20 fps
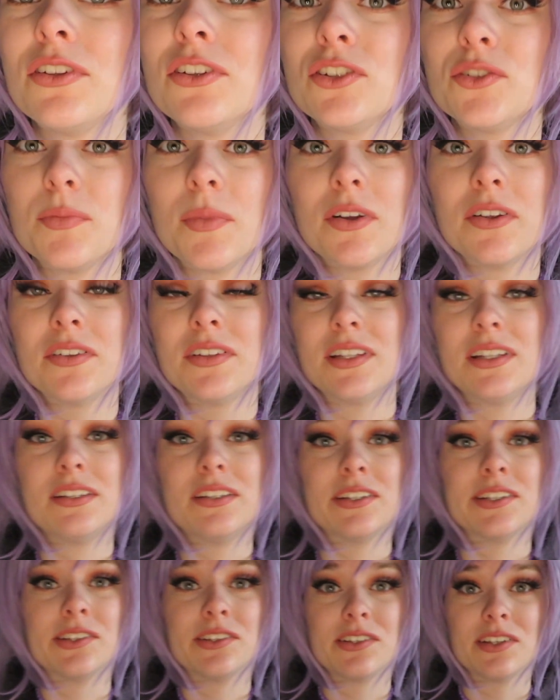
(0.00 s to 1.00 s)
the small
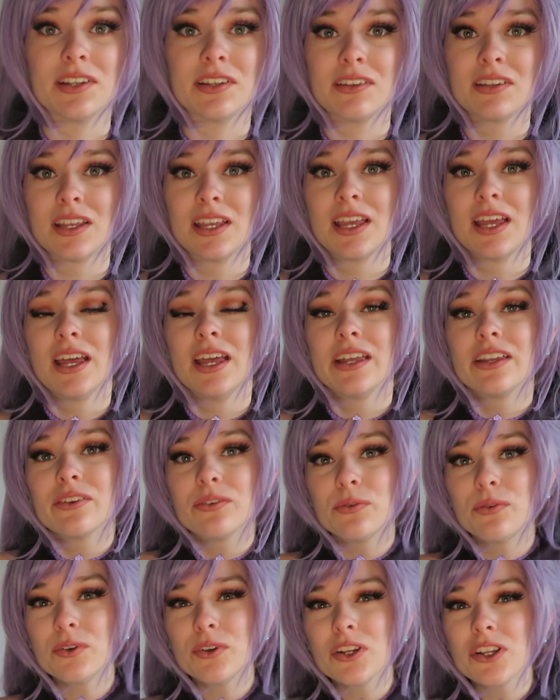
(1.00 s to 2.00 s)
details that
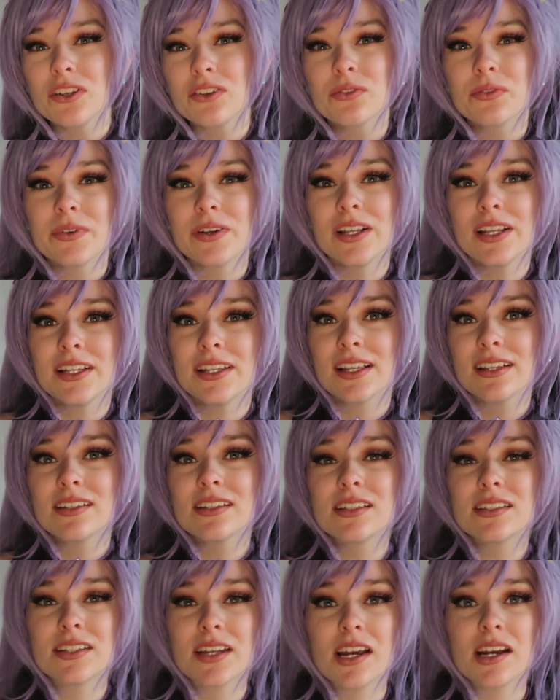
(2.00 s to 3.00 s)
you wouldn't really
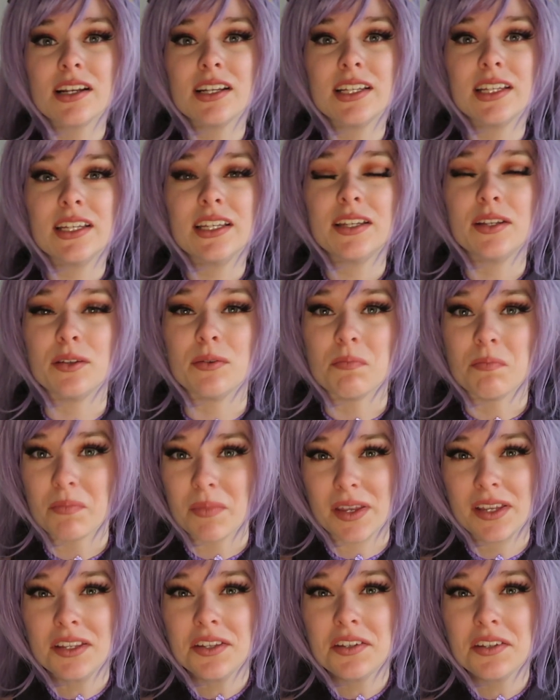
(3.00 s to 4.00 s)
necessarily
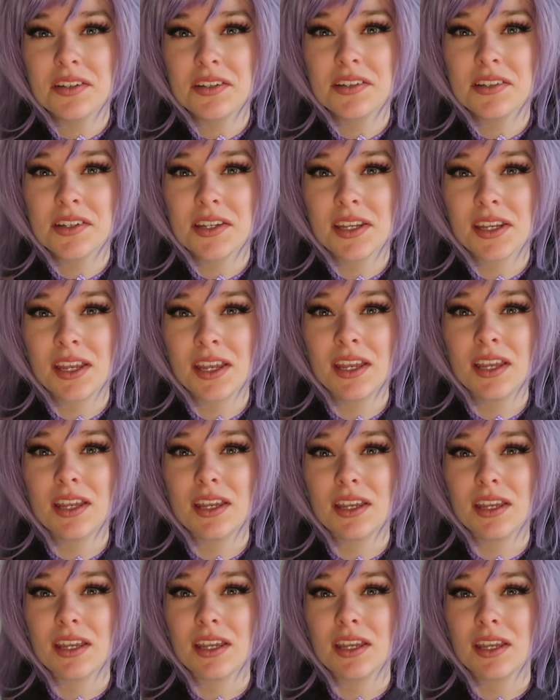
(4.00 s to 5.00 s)
miss
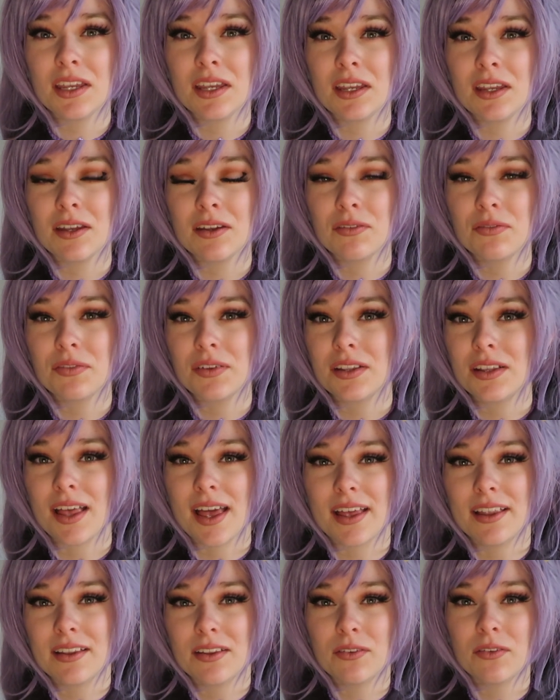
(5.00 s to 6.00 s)
if
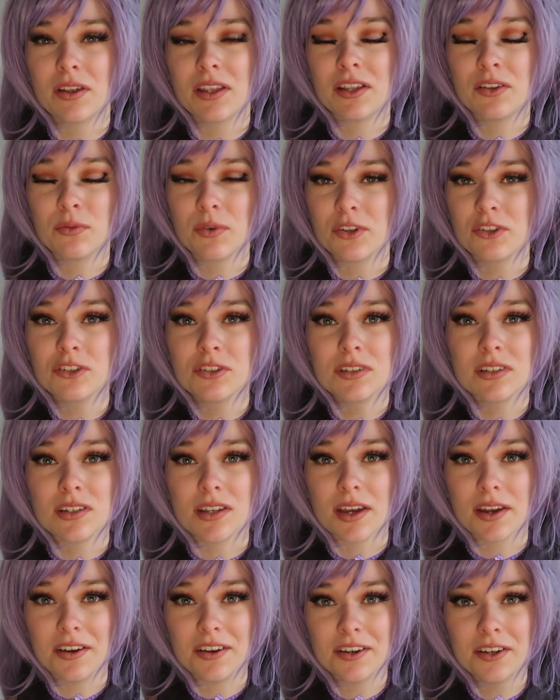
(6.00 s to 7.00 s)
it wasn't
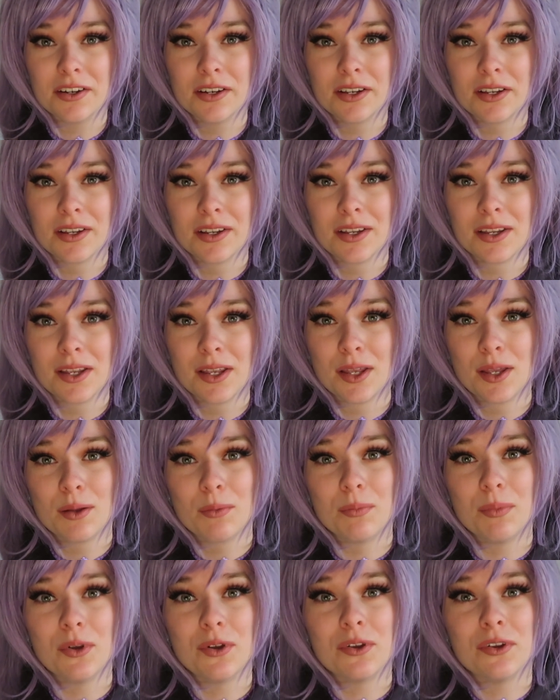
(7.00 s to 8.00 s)
there,
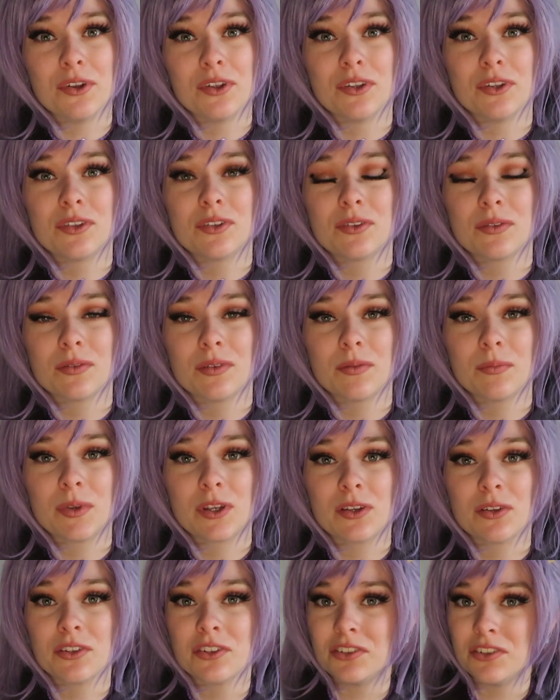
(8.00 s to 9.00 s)
but
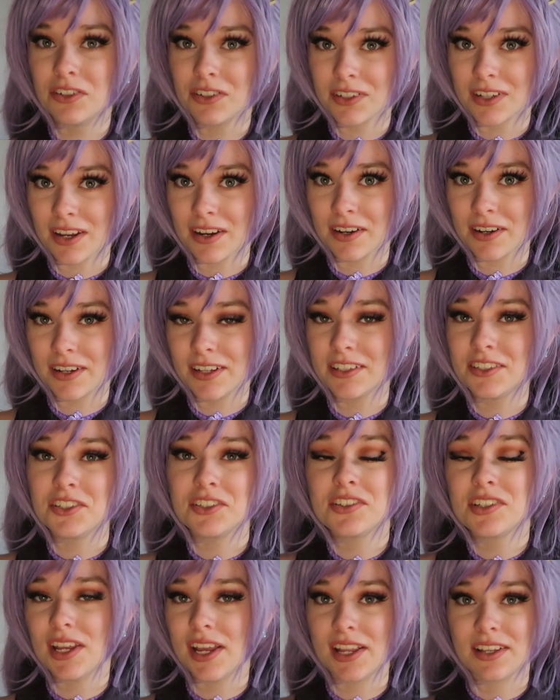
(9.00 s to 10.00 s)
because they're there, it
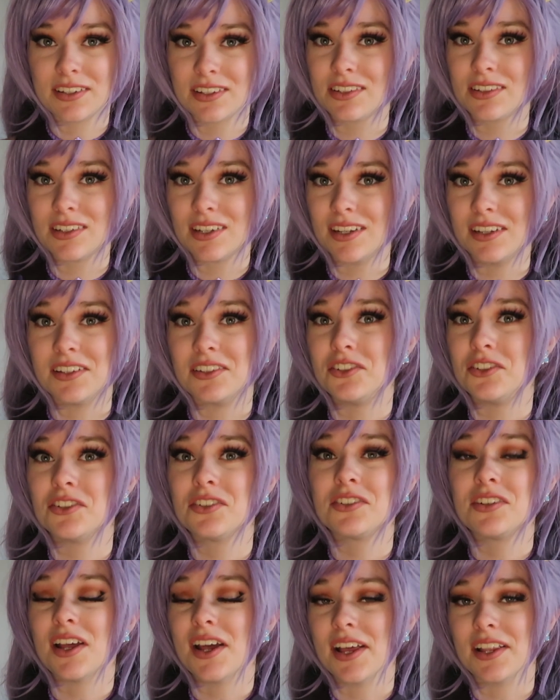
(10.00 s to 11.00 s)
just
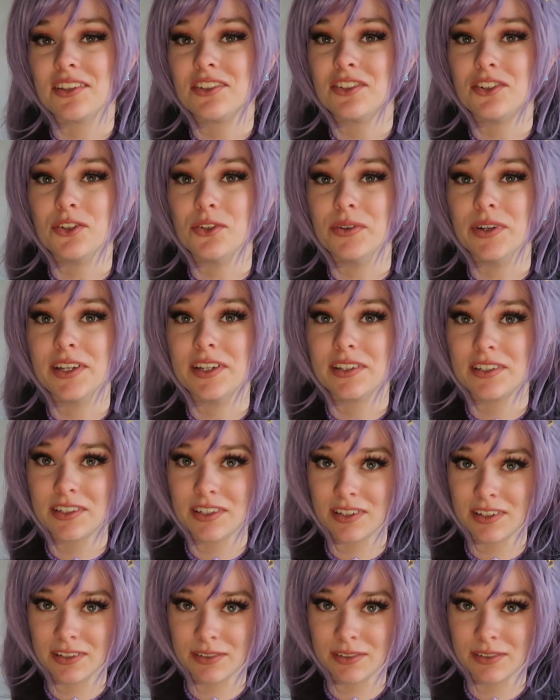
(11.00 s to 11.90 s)
adds to it.